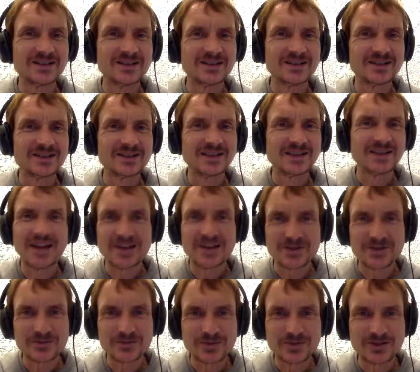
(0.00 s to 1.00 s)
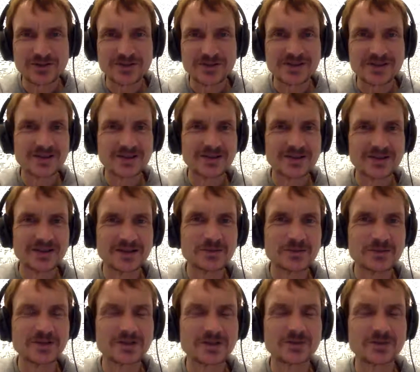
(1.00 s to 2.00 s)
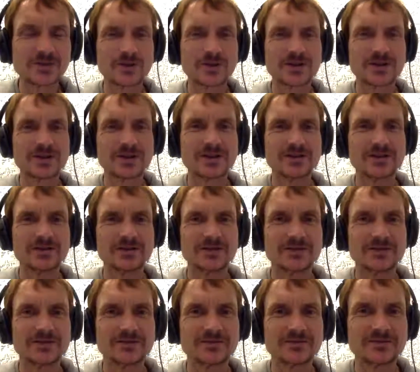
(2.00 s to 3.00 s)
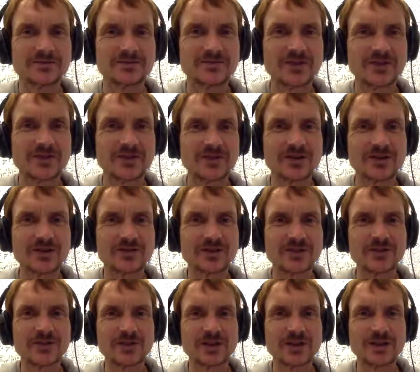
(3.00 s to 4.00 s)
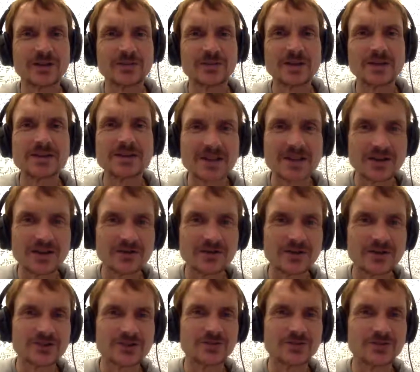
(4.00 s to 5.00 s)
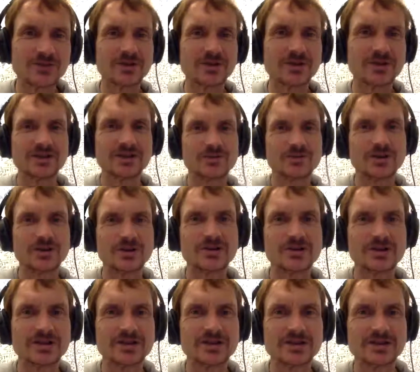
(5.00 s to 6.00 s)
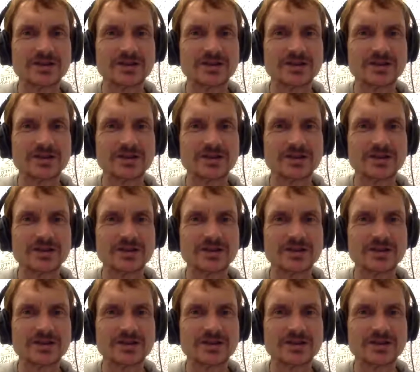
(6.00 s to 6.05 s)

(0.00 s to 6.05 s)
yet because I'm still working on figuring out myself as to what the next project is.